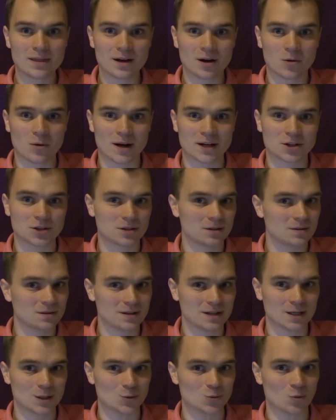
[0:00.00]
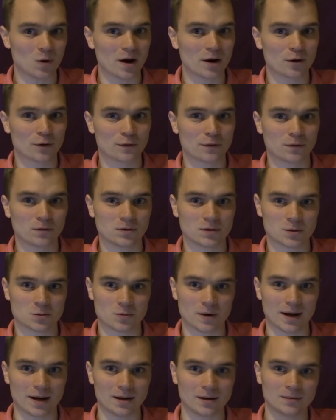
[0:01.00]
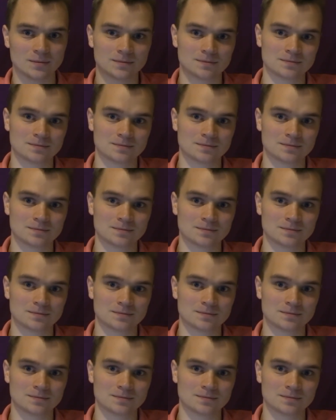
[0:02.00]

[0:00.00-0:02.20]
the question is wonderful as well.